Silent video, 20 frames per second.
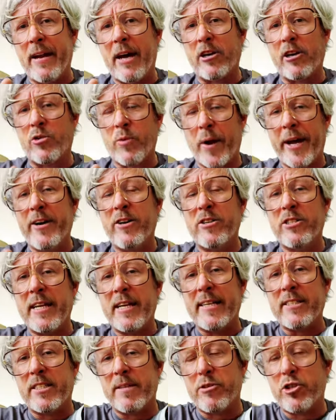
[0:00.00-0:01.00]
a greater
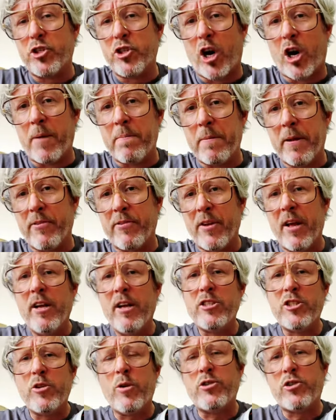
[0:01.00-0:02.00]
sense of sharpness.
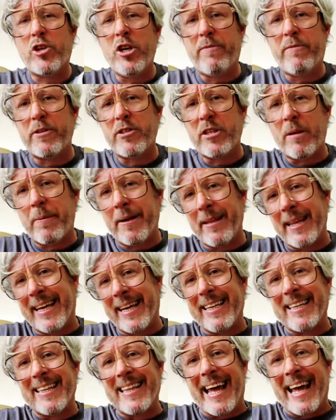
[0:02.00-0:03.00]
So it's good for something like
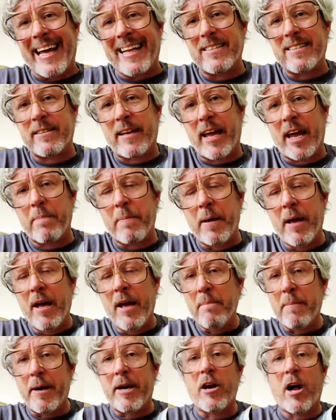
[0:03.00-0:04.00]
a landscape,
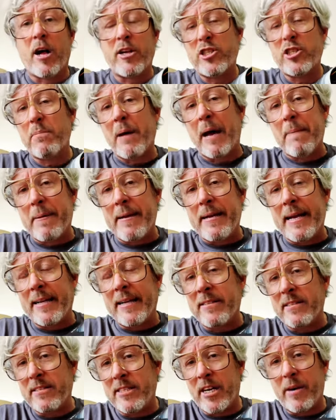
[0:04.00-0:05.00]
but it also might be
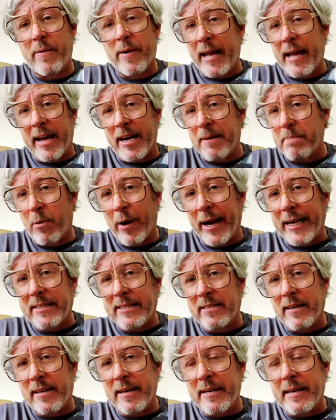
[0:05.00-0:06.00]
necessary on a bright
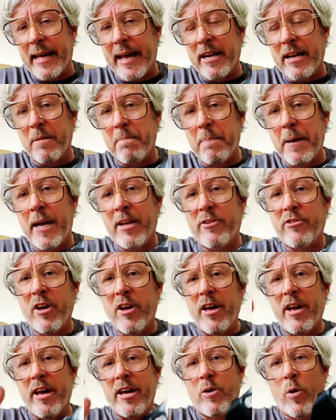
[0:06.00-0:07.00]
sunny day on a beach
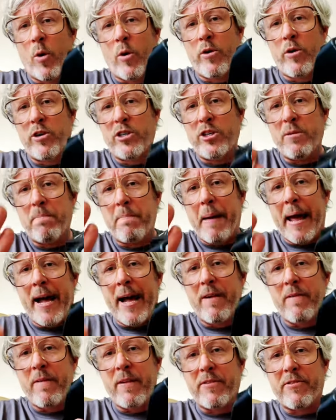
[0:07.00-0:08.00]
in order to
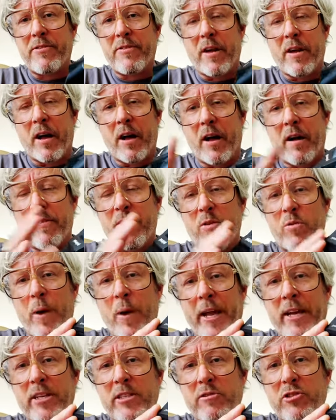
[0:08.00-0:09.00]
balance uh, the
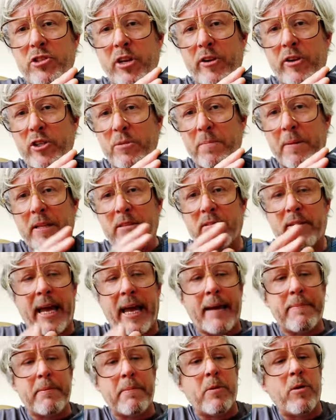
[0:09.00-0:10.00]
range of shutter speeds
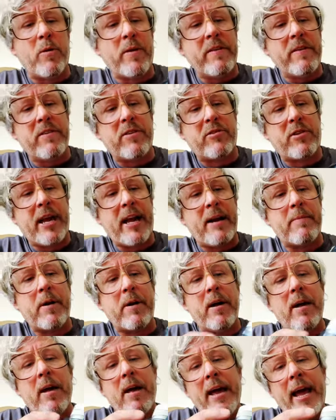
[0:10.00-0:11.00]
capable in this camera.
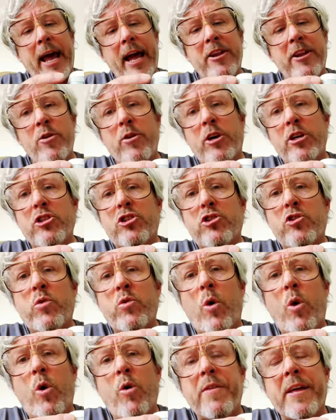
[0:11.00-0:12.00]
And you
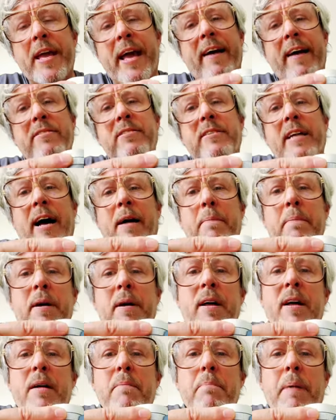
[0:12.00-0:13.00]
control the f-stop,
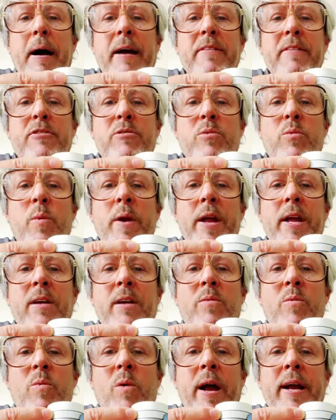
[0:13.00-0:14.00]
by this
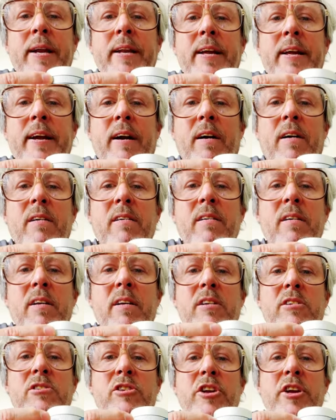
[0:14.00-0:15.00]
ring right here.
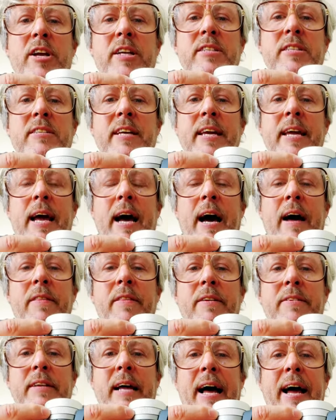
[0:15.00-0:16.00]
So you can see on
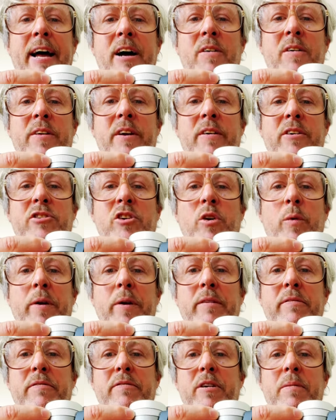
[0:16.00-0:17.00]
the dial there, it's
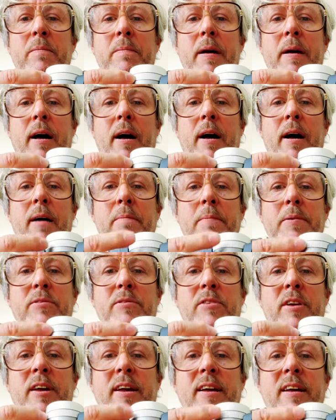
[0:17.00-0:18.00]
going from, uh, let me
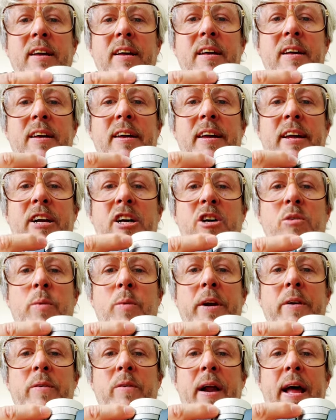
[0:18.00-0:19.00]
see, here
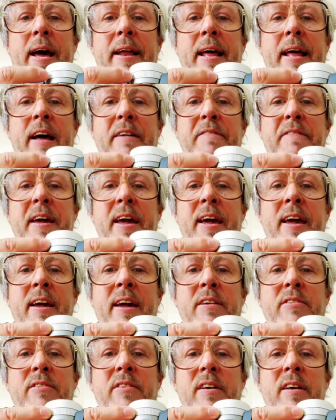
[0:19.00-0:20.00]
we were at
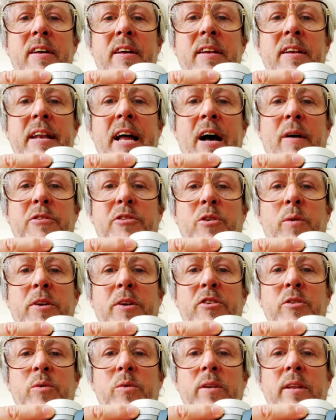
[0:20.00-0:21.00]
F8, now it's going
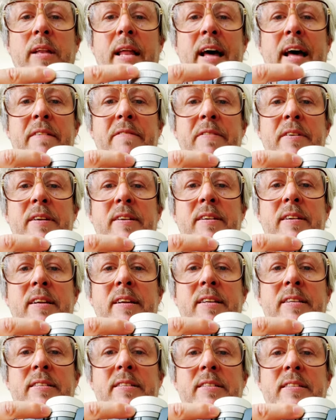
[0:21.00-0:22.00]
to 11,
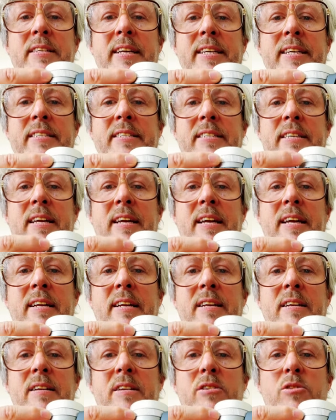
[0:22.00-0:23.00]

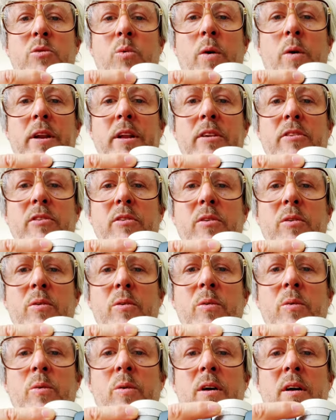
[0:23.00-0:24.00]
16,
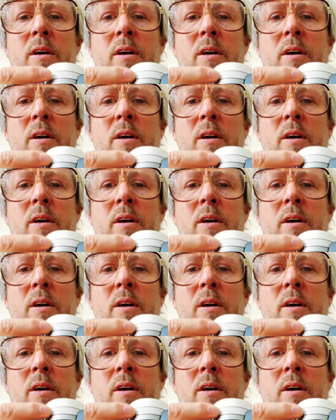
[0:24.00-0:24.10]
22,